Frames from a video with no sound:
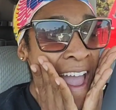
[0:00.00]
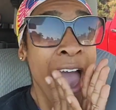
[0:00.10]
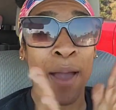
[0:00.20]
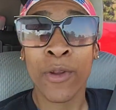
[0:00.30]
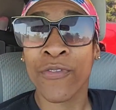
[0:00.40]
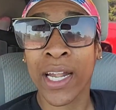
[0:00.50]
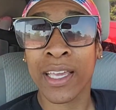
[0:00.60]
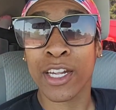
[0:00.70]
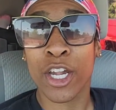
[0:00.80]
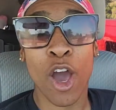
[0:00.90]
And we're finally
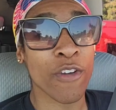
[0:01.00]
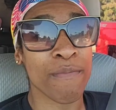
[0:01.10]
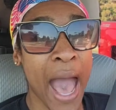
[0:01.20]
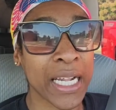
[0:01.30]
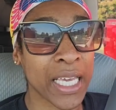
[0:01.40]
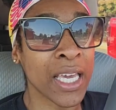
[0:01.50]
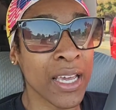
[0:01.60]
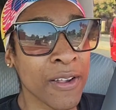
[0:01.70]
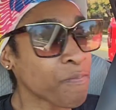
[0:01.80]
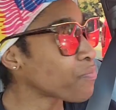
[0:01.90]
going to know if Maddie
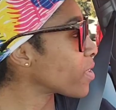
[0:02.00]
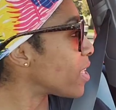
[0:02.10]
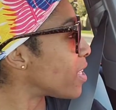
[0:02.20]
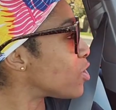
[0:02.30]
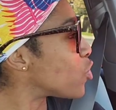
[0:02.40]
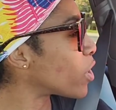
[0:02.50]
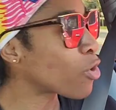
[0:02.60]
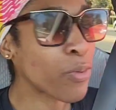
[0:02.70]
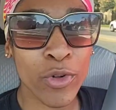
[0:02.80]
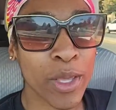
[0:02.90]
is doing her
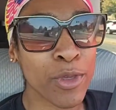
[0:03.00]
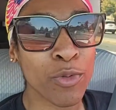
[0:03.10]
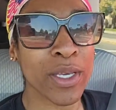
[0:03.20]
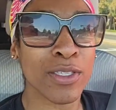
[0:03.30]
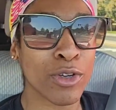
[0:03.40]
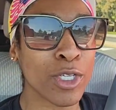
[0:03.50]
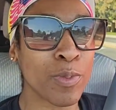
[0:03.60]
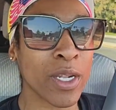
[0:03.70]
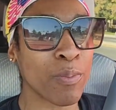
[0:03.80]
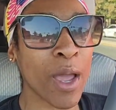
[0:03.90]
pro debut because the girl's
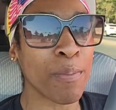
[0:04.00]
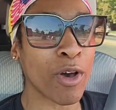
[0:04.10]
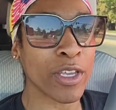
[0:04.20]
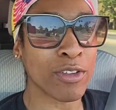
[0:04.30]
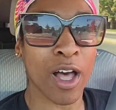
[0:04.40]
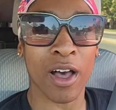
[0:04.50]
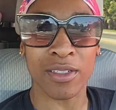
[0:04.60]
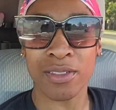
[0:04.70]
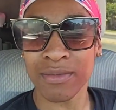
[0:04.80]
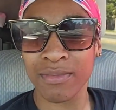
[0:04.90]
been in prep all year long.
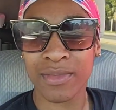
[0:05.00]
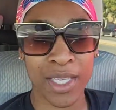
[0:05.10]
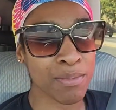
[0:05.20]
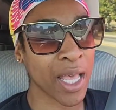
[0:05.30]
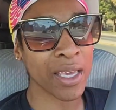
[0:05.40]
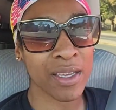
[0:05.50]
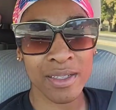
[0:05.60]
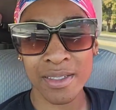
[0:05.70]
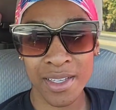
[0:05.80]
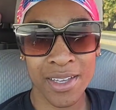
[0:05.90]
Seems like
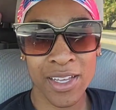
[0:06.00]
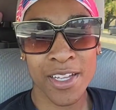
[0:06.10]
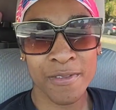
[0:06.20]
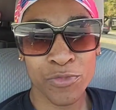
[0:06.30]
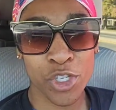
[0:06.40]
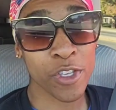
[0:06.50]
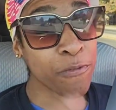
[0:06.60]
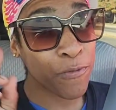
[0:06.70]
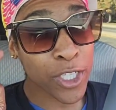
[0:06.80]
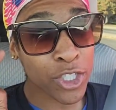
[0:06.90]
she's
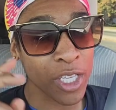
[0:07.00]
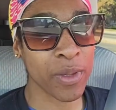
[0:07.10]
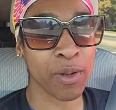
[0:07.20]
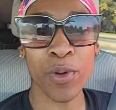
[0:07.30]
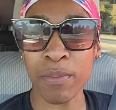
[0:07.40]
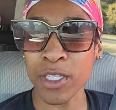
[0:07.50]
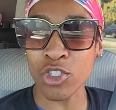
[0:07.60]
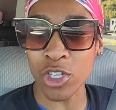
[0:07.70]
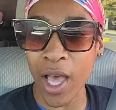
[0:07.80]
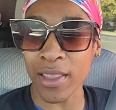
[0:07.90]
officially been in prep since
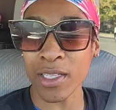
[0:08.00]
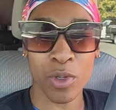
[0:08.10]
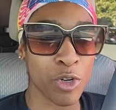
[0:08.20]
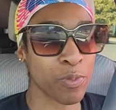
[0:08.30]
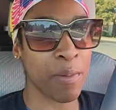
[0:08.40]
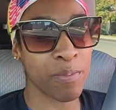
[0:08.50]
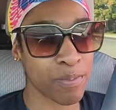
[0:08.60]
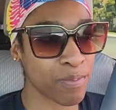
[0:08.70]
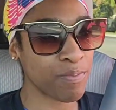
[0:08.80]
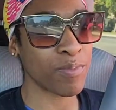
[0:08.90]
July. That's when her prep
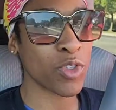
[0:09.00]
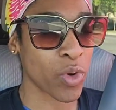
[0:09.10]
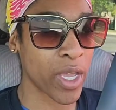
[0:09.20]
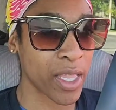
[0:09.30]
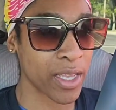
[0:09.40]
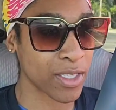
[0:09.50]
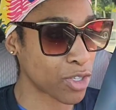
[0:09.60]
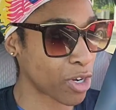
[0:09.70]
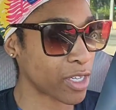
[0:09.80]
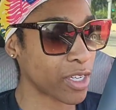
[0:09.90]
story highlights
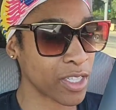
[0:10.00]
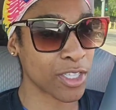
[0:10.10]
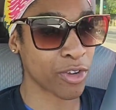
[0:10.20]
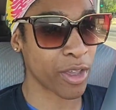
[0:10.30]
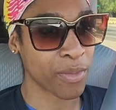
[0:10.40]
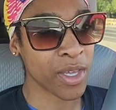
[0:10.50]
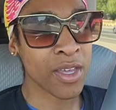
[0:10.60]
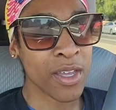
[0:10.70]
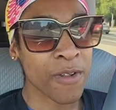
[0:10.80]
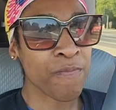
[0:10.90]
started on
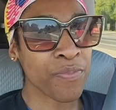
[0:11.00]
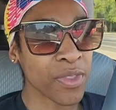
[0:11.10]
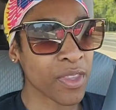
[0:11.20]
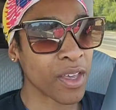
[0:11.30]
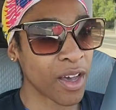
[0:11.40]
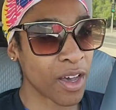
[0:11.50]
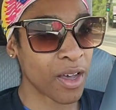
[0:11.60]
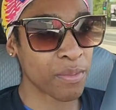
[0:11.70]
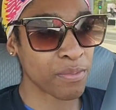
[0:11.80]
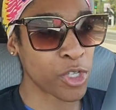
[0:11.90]

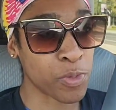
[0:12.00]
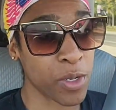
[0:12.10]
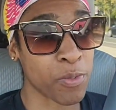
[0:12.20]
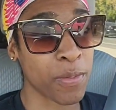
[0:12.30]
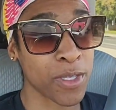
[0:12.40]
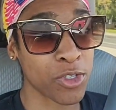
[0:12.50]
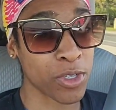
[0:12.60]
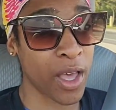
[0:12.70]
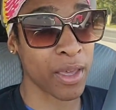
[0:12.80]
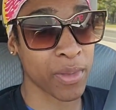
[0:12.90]
Instagram. She's been in prep since
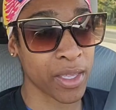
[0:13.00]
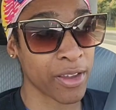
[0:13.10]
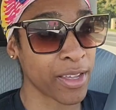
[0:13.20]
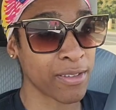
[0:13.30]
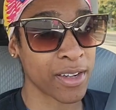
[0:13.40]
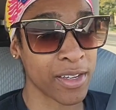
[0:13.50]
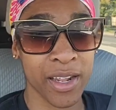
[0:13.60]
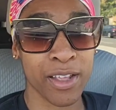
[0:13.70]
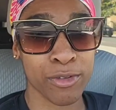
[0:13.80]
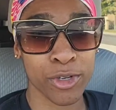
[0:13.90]
July. I'm like, there ain't
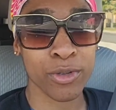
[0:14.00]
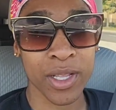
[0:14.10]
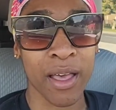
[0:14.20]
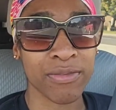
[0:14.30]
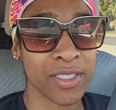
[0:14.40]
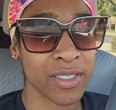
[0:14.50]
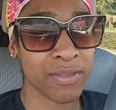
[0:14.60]
any other shows left.